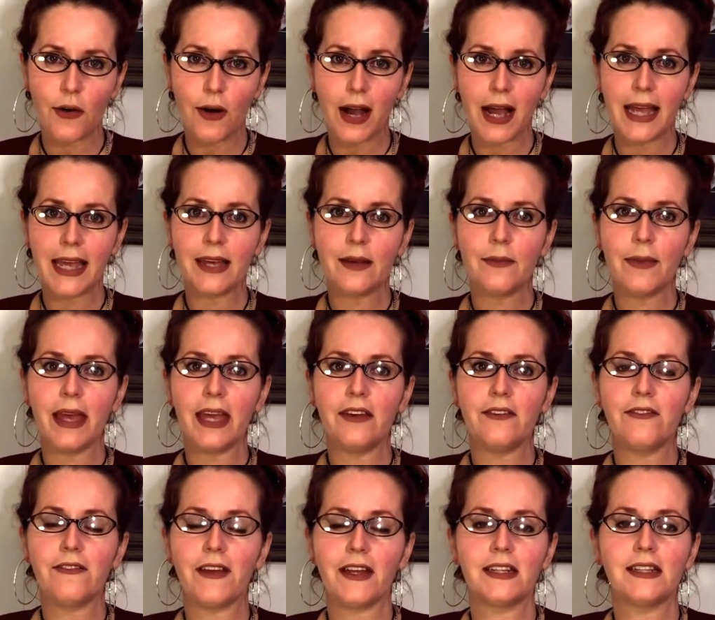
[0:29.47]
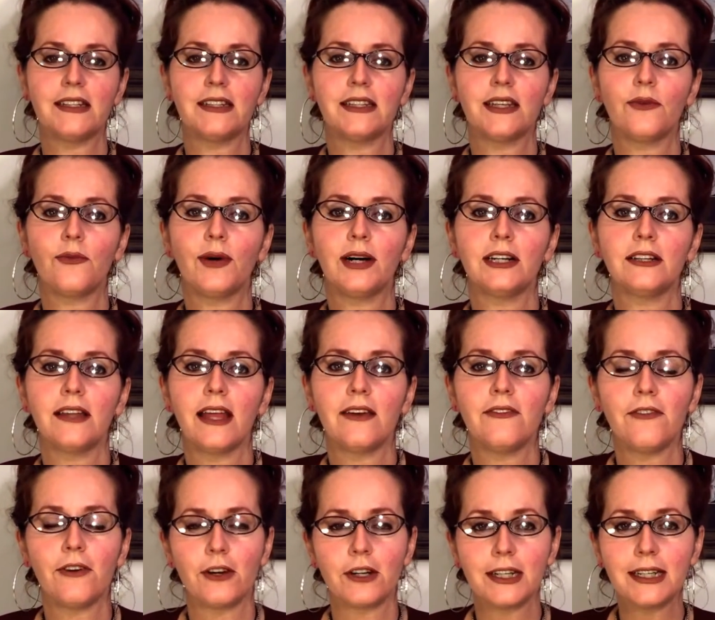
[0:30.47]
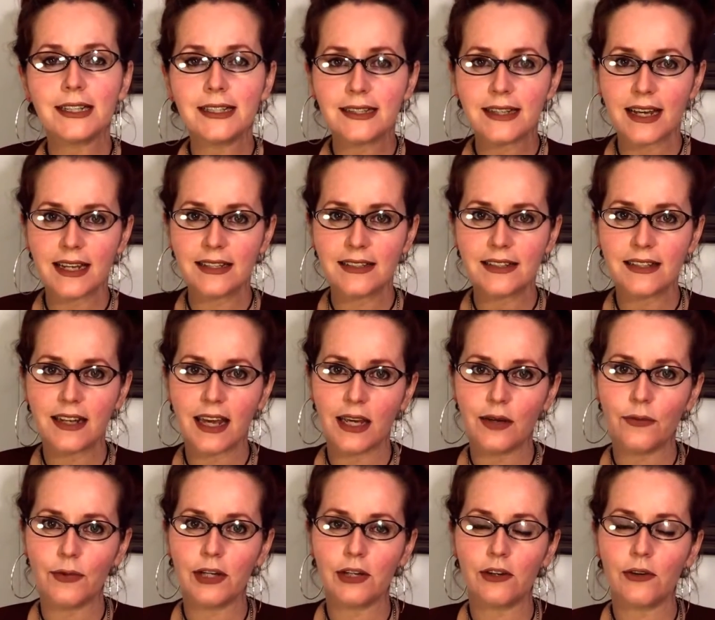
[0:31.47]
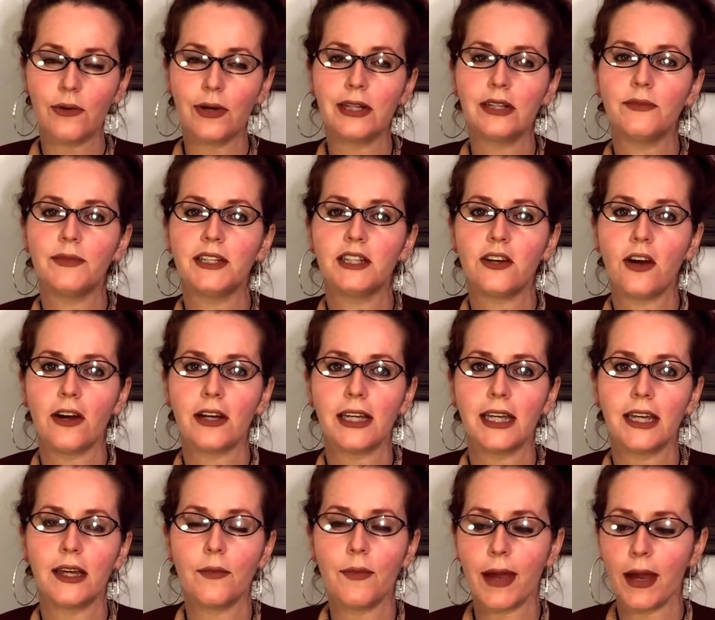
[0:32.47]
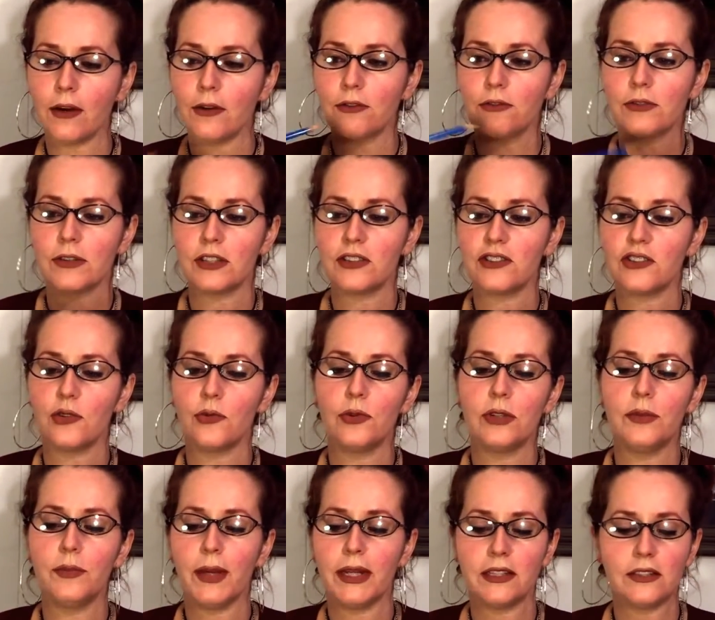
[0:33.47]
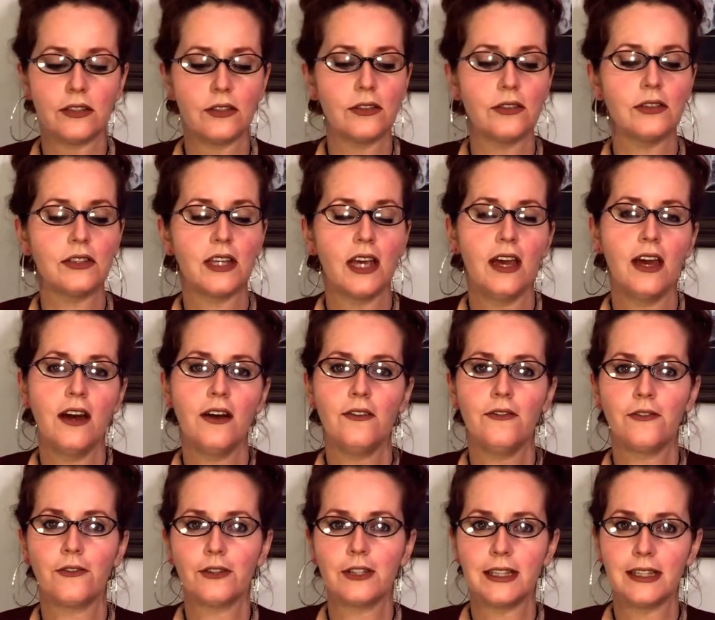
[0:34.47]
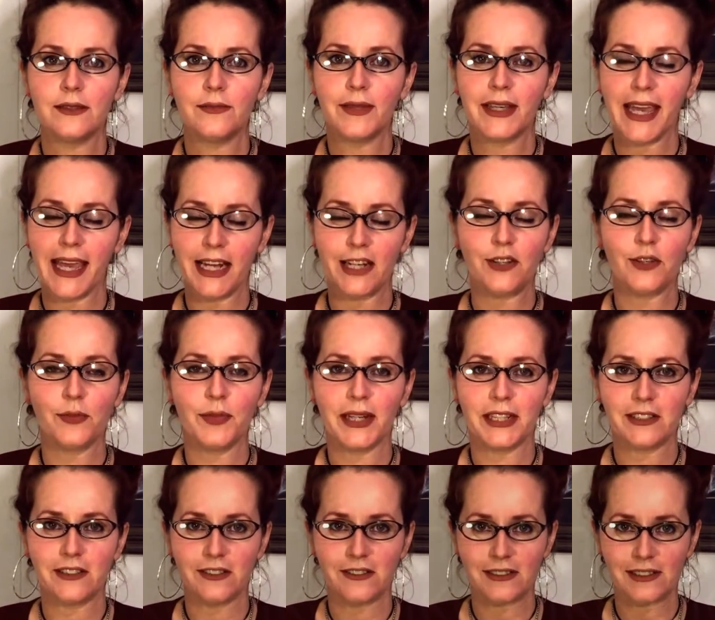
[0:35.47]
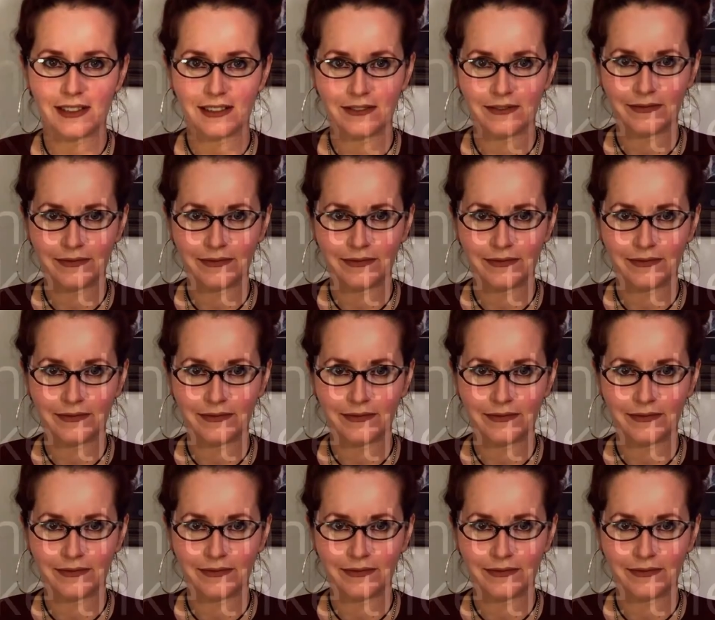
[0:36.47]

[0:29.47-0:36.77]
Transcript: I am a fantasy wildlife artist, and tonight we are going to be talking about traditional wood pencils versus mechanical pencils.